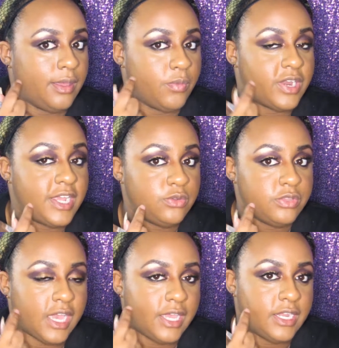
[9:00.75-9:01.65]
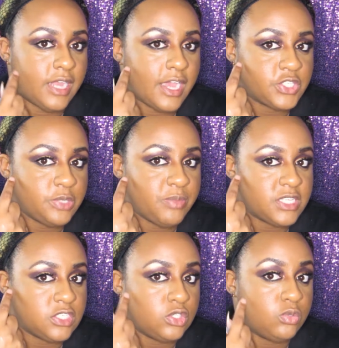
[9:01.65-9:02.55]
when I do that, it actually makes
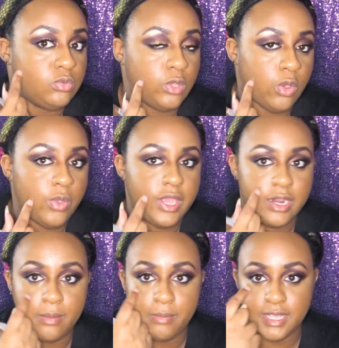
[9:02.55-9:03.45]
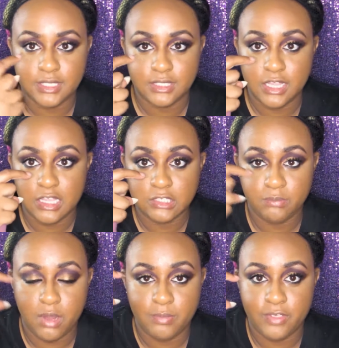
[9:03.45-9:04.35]
it too low and then it makes this part of my